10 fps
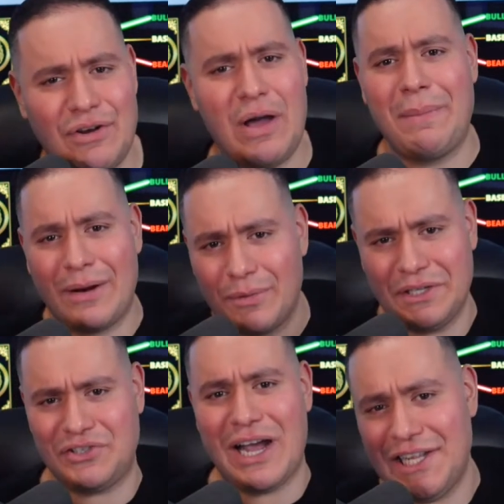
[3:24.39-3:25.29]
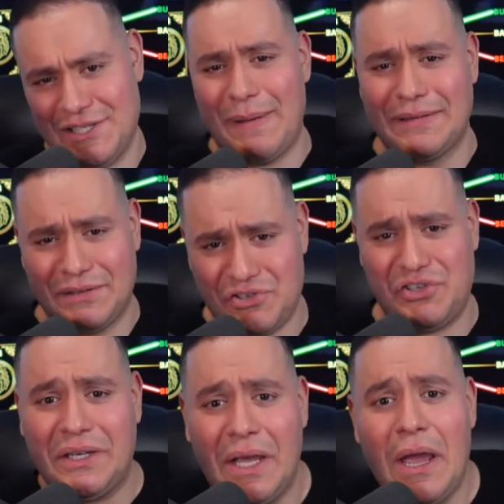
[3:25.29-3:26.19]
You know, I'm not a really Chinese
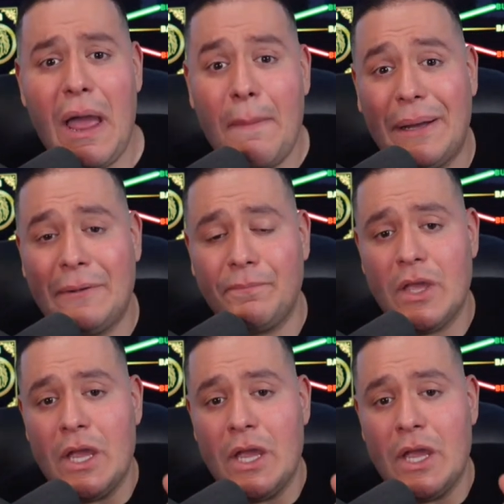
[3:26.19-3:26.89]
politician, but